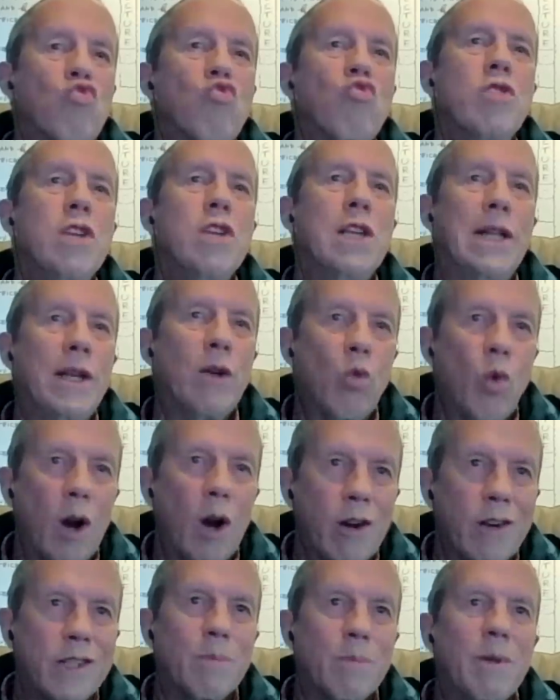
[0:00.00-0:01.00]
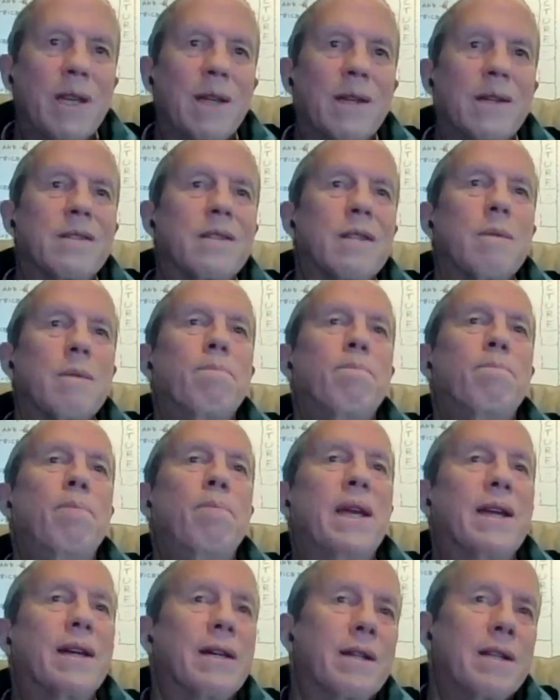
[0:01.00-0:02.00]
really worries me is the
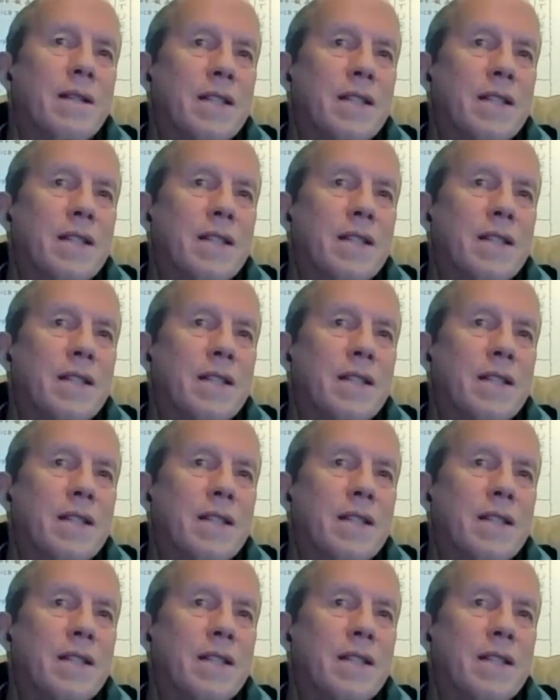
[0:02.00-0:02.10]
bigger,